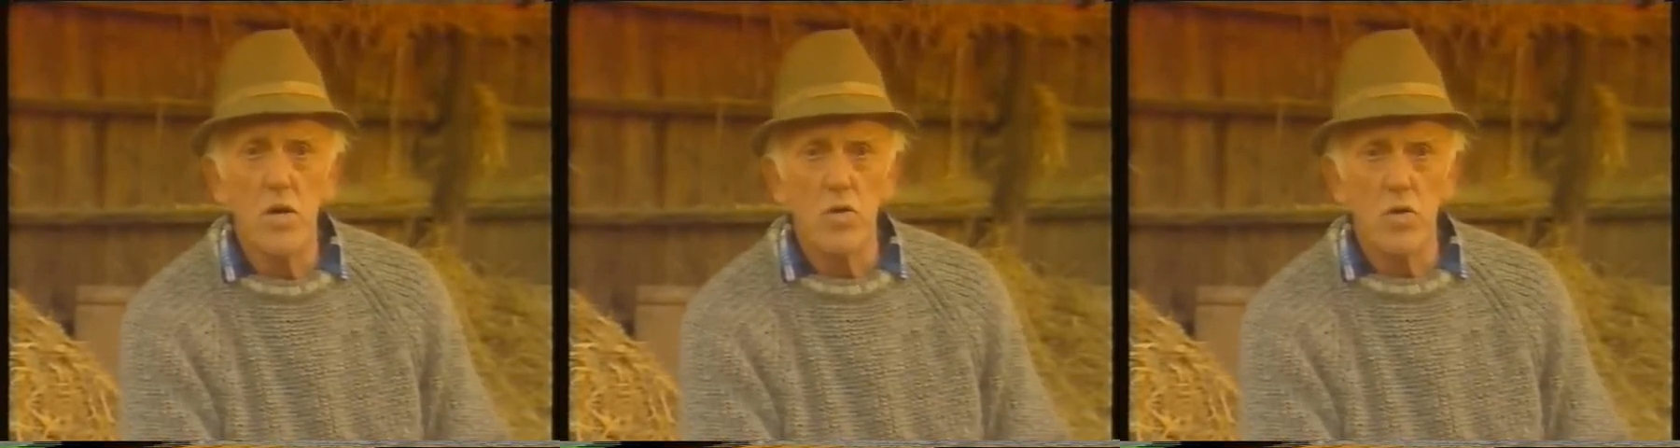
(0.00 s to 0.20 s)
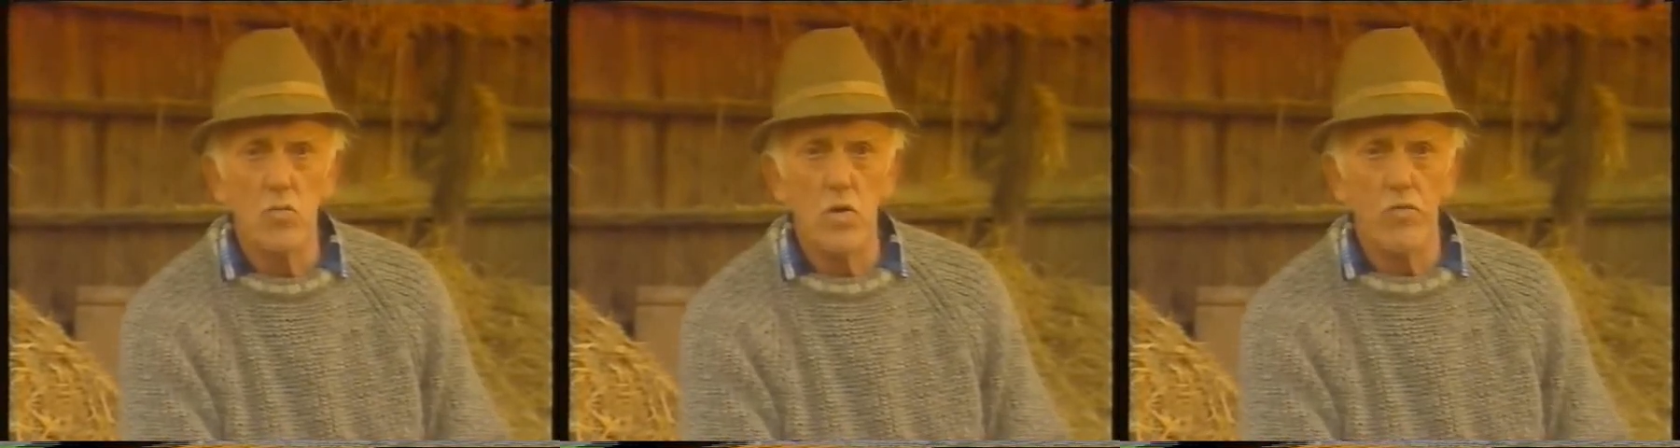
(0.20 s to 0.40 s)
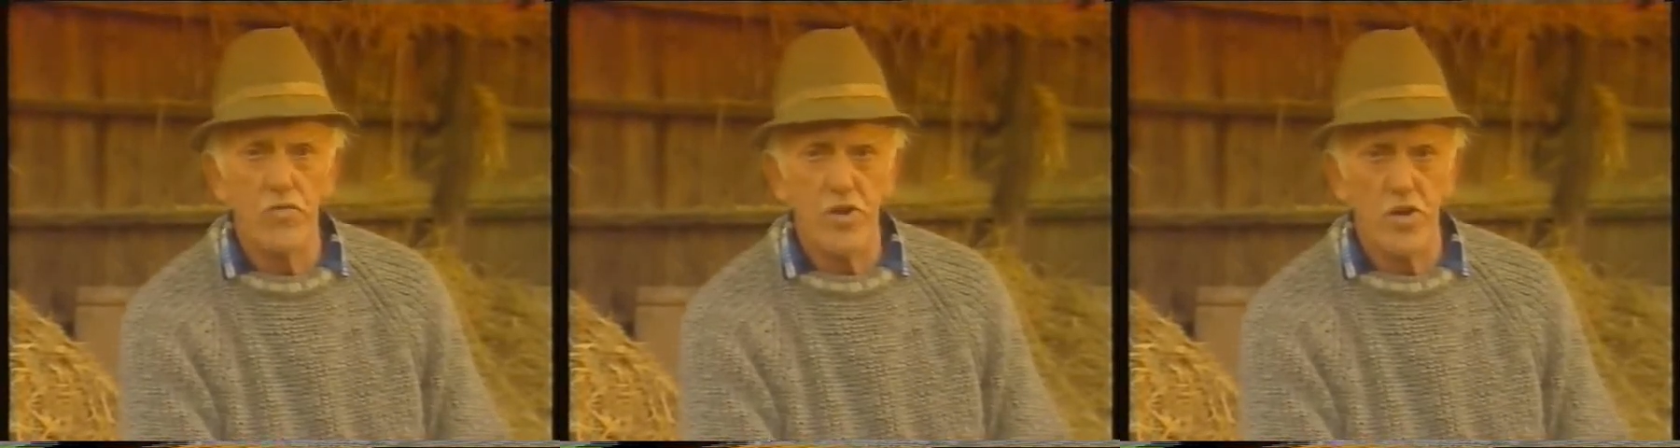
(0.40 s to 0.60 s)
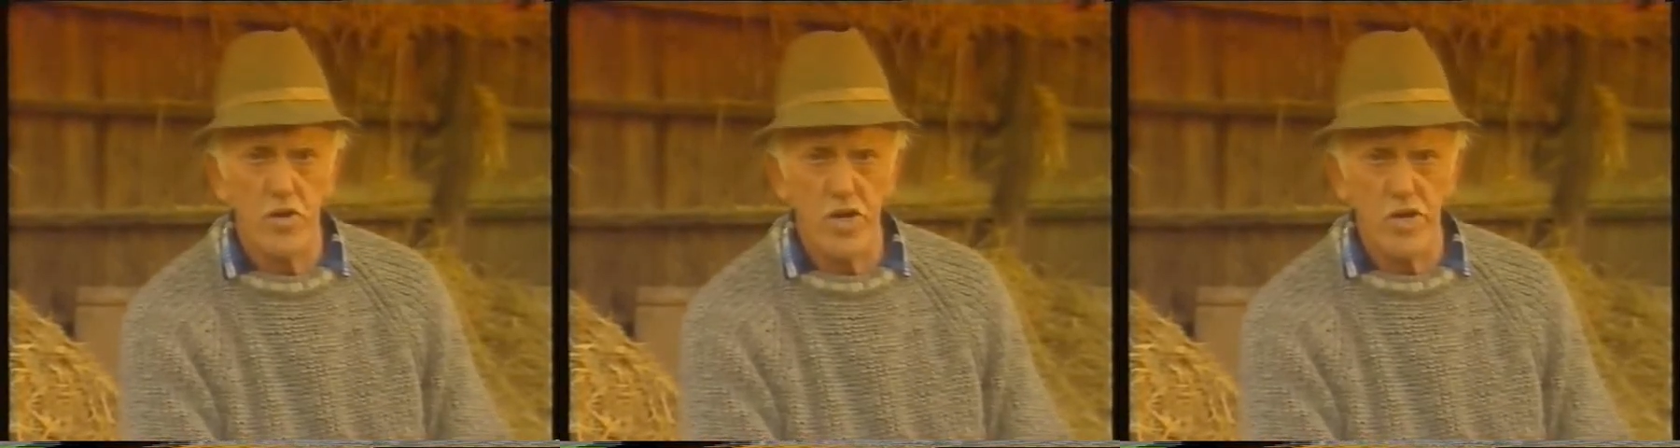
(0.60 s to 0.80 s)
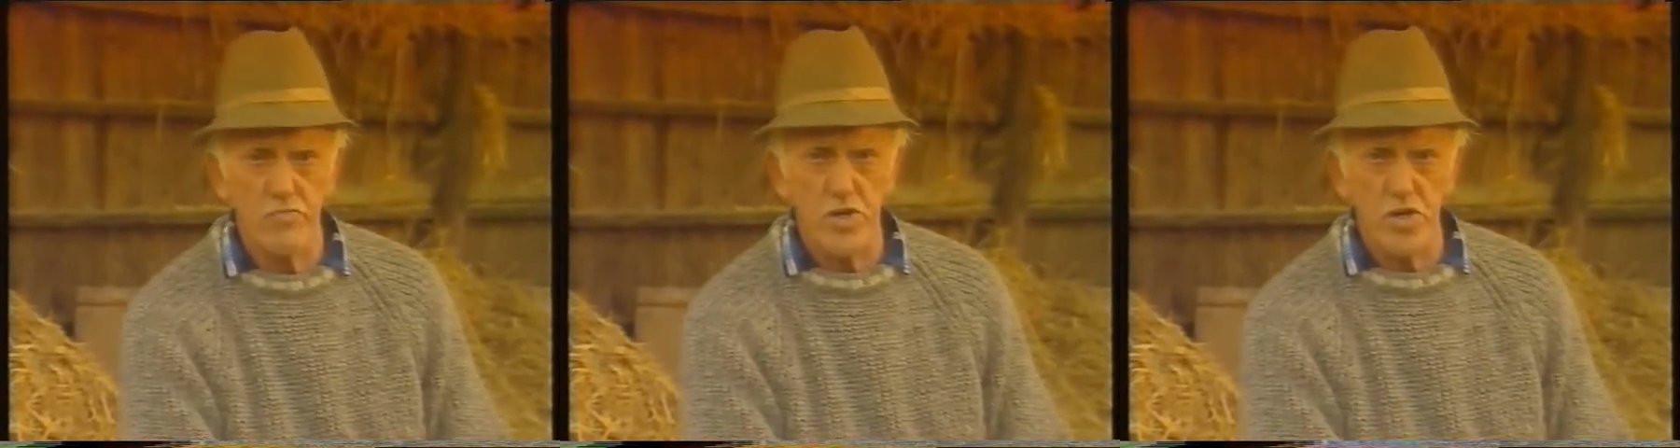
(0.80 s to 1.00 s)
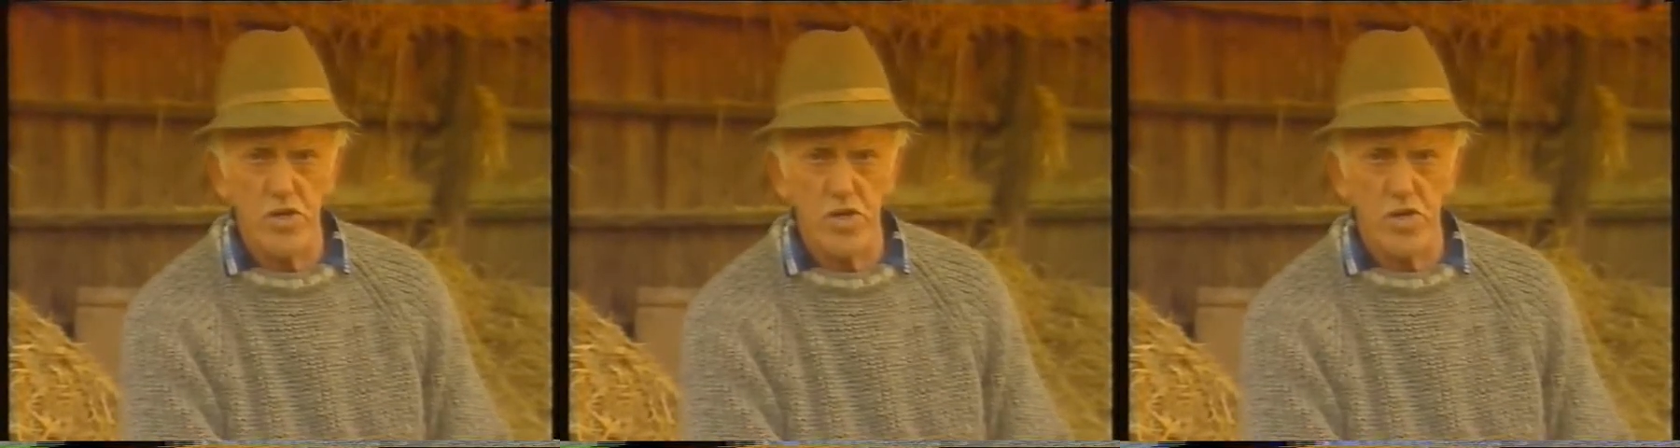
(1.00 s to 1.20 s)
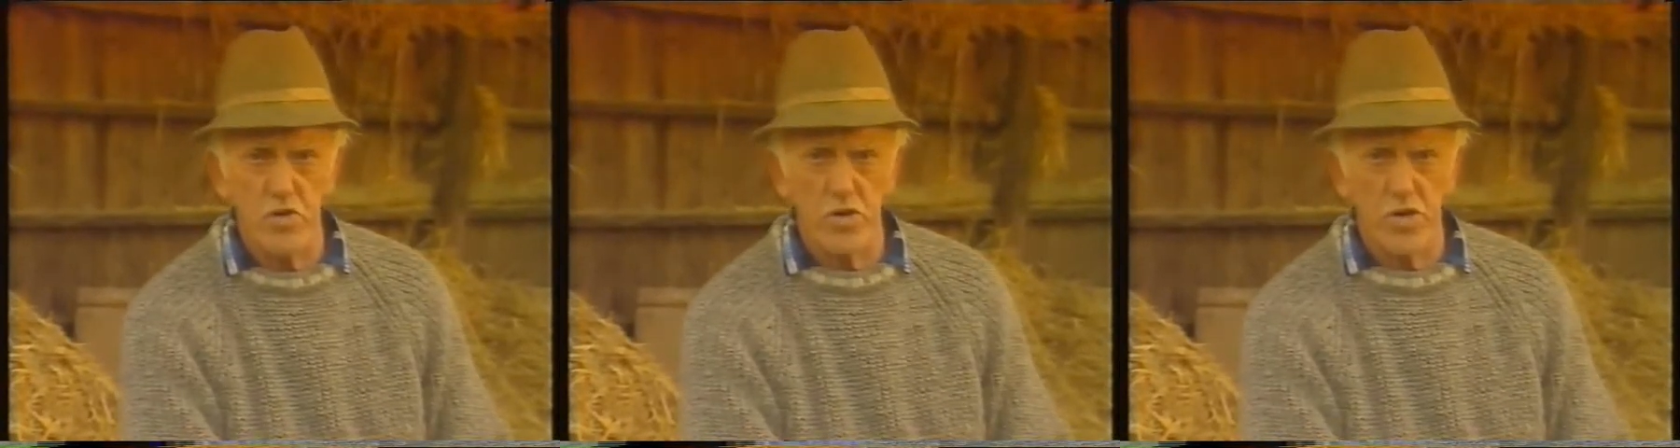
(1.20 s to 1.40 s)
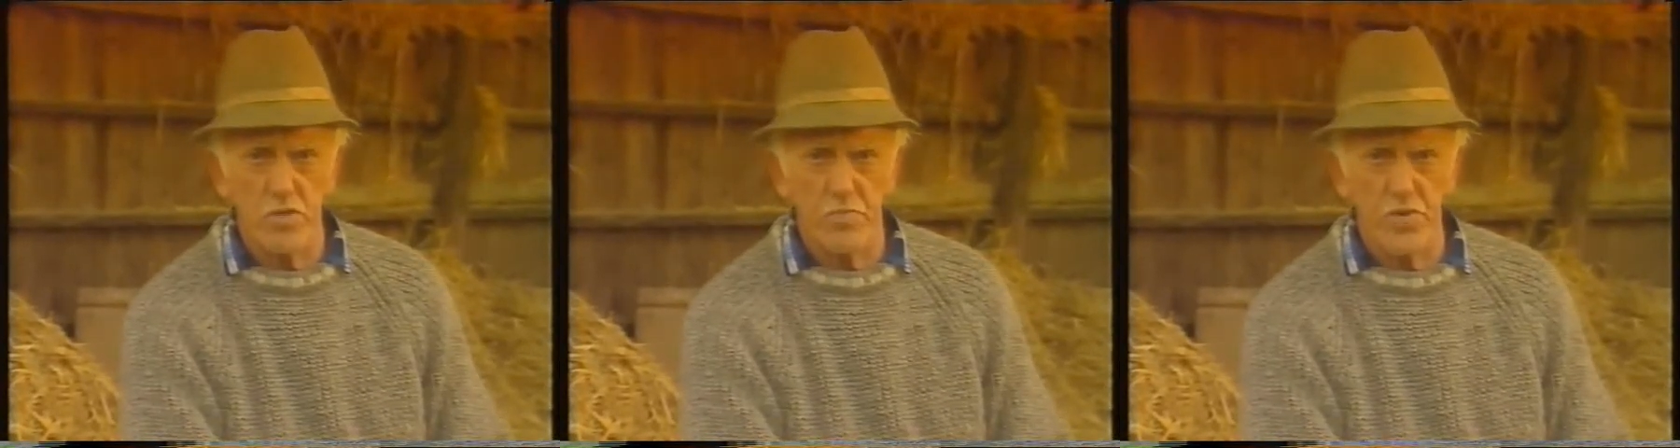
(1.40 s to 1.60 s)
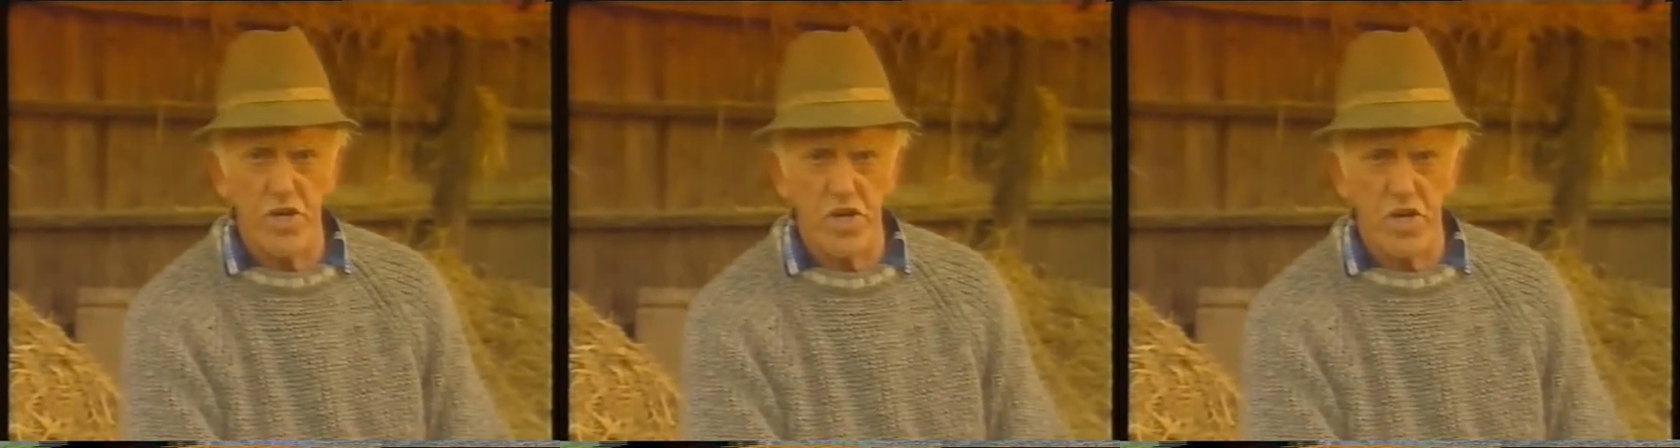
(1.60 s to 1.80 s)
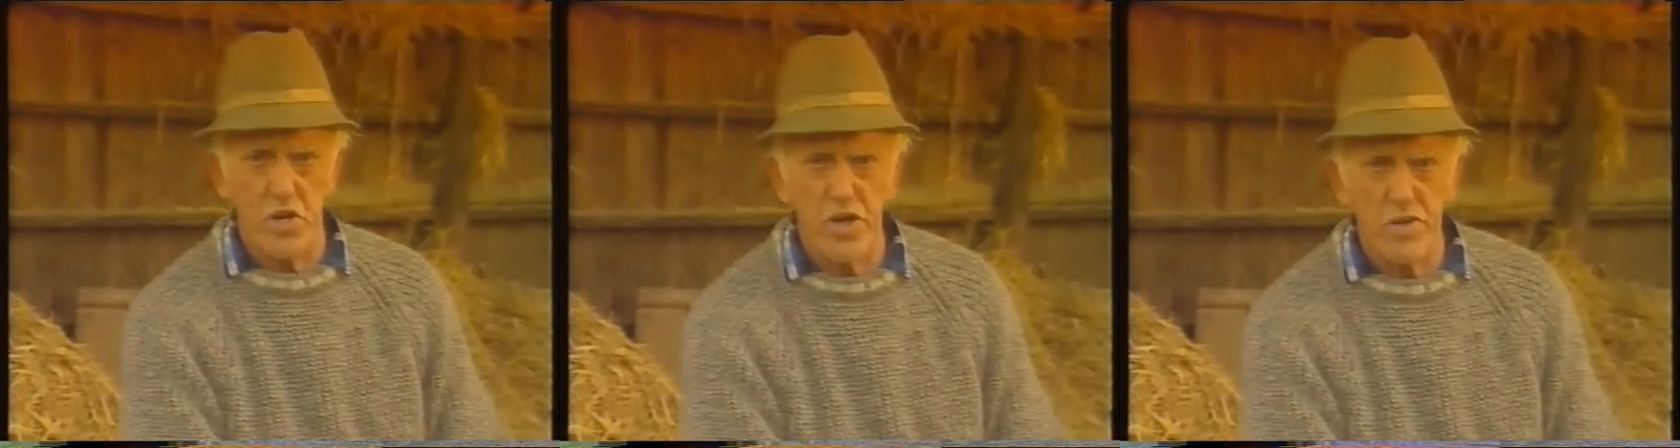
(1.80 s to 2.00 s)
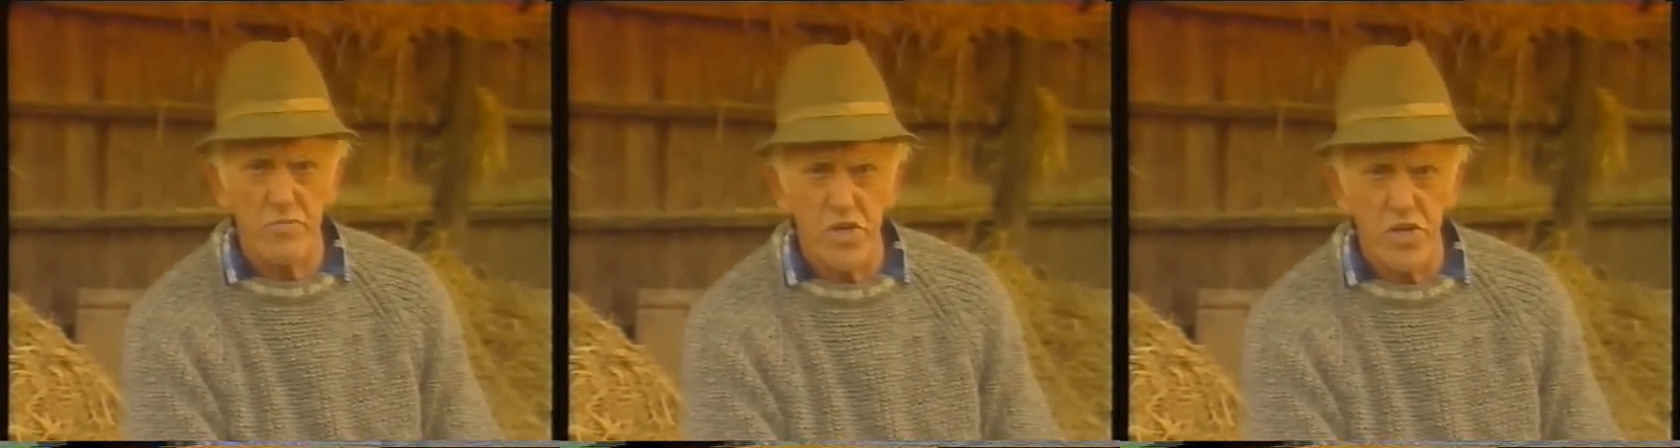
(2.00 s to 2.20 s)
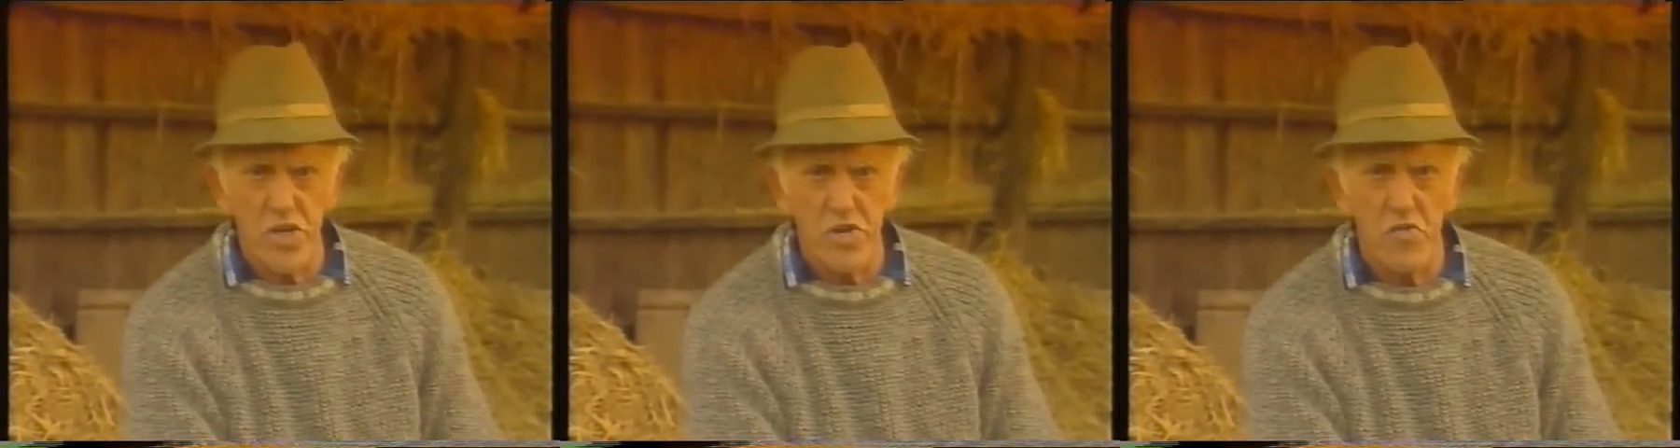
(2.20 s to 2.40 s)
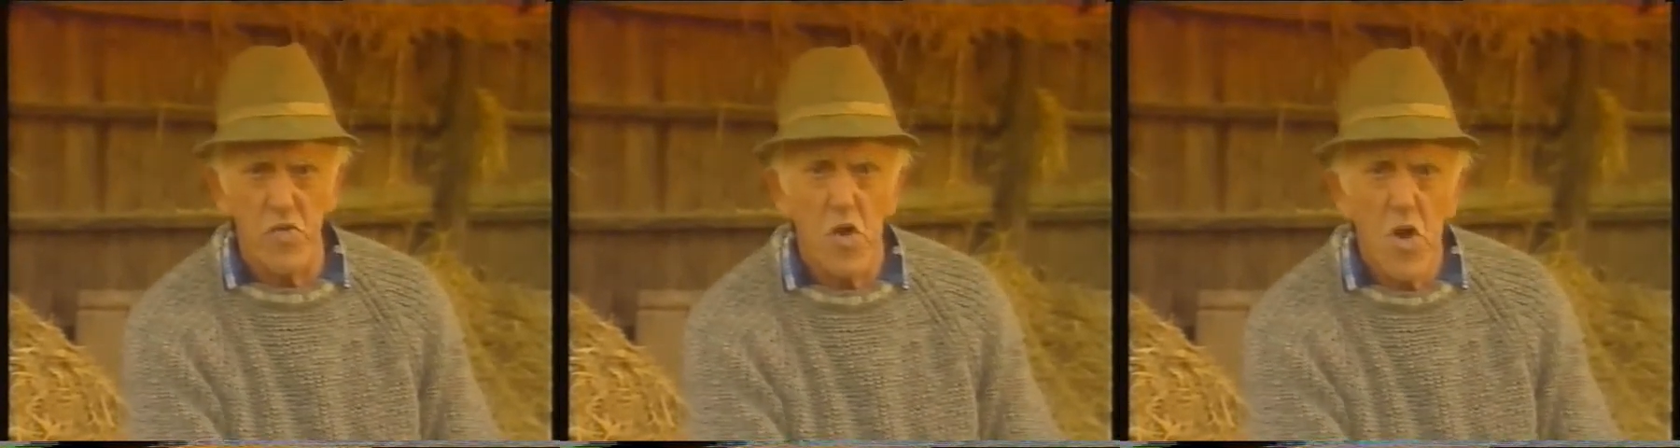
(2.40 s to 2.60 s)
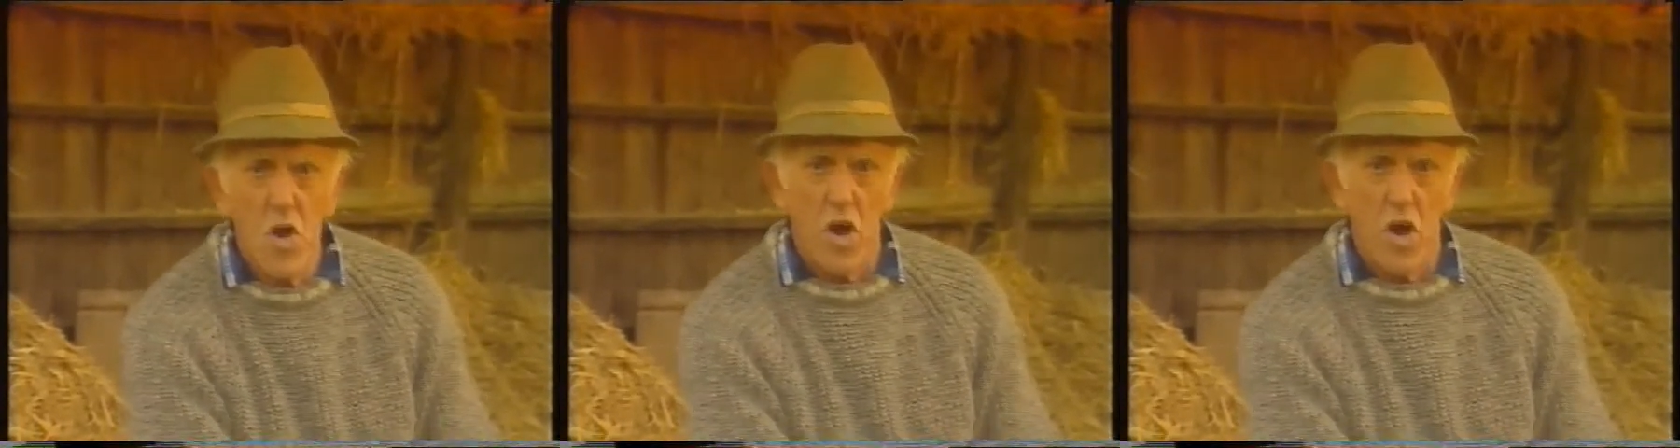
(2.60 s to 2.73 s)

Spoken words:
The wolf said, let me in, little pig, let me in.